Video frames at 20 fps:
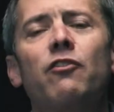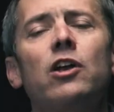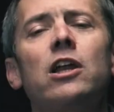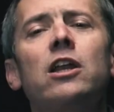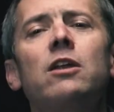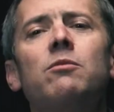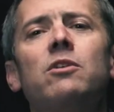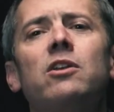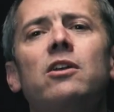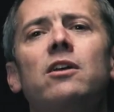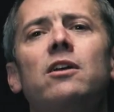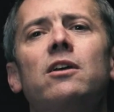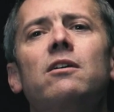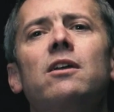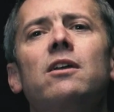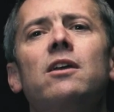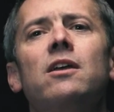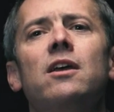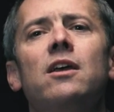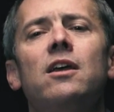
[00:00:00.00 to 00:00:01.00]
freedom
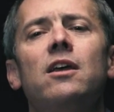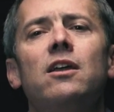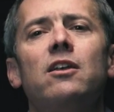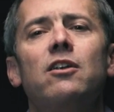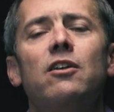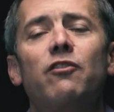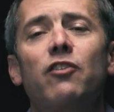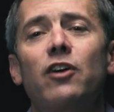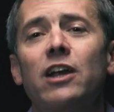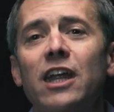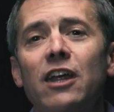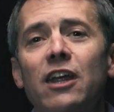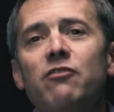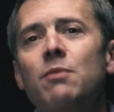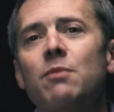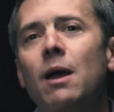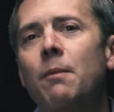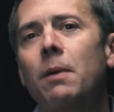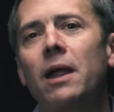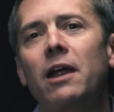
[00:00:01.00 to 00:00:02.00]
to forgive
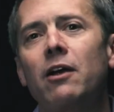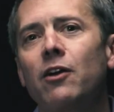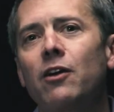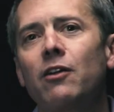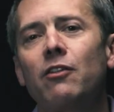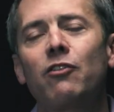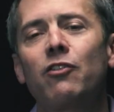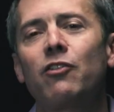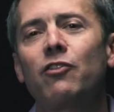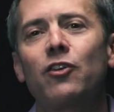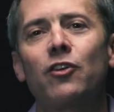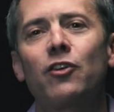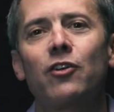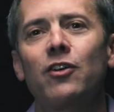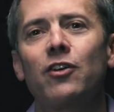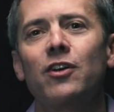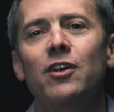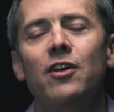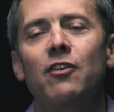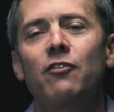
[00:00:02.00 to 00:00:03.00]
my parents
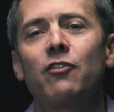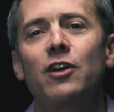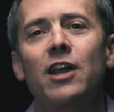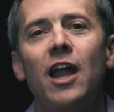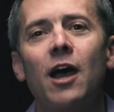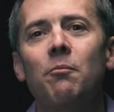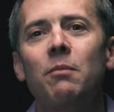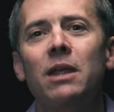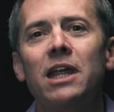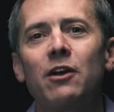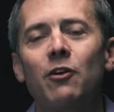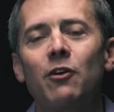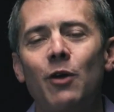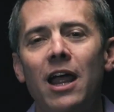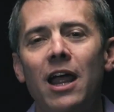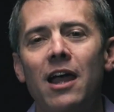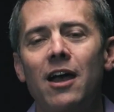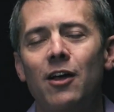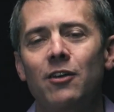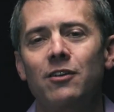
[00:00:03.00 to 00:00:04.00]
for not being
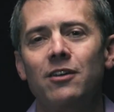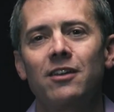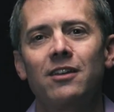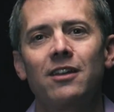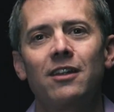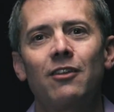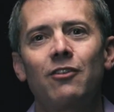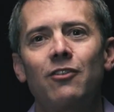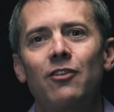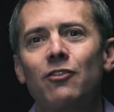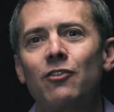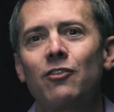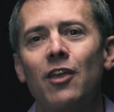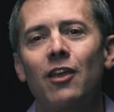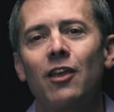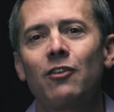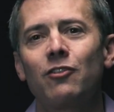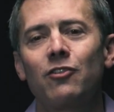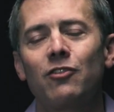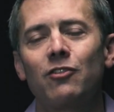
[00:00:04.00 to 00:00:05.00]
around.
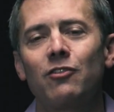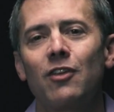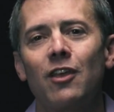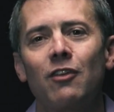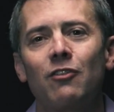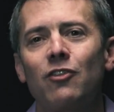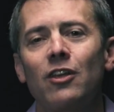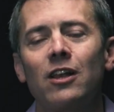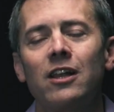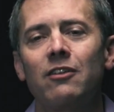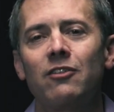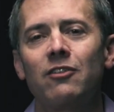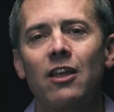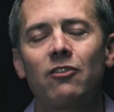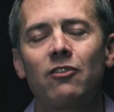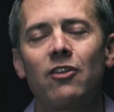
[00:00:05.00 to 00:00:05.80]
As silly as that